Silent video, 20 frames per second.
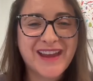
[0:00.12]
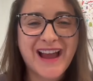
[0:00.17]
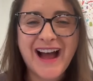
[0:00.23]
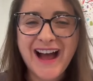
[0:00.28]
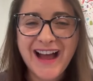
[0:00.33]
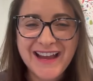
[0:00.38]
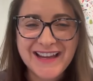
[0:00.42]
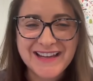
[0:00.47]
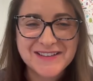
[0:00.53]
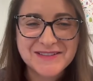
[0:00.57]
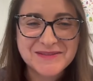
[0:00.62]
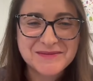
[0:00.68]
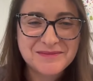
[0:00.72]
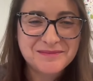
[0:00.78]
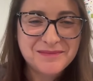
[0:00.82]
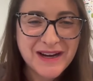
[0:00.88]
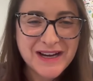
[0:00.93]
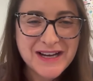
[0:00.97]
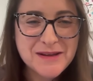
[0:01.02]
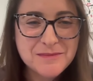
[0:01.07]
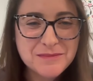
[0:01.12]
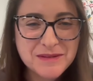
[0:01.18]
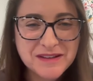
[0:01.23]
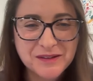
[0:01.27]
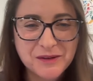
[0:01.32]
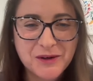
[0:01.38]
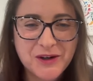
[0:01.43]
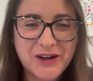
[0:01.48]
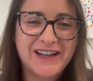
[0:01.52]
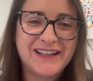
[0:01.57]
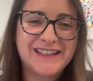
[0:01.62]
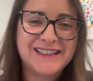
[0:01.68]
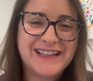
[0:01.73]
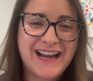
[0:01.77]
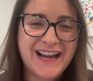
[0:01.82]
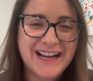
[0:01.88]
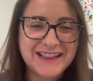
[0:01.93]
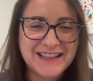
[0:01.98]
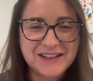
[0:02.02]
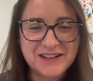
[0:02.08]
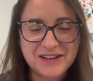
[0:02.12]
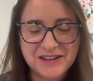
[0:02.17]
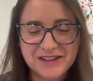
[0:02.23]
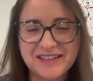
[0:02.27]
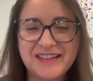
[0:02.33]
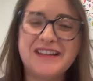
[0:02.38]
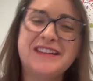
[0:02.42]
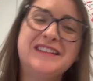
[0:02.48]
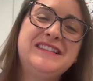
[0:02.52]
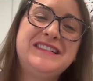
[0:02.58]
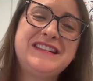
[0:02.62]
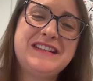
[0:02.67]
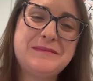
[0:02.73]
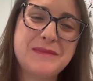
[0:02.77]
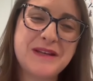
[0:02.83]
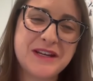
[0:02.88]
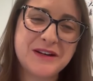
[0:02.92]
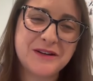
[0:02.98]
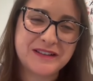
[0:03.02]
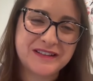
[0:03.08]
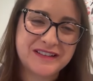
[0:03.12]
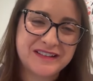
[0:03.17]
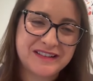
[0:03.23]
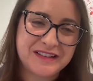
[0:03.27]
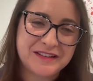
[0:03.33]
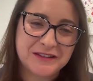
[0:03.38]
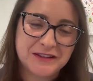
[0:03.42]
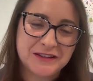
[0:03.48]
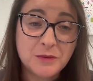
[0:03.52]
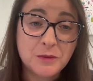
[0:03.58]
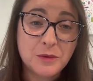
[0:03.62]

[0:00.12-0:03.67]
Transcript: Hi, my name is Laura. I lead our sales team here at Cedar.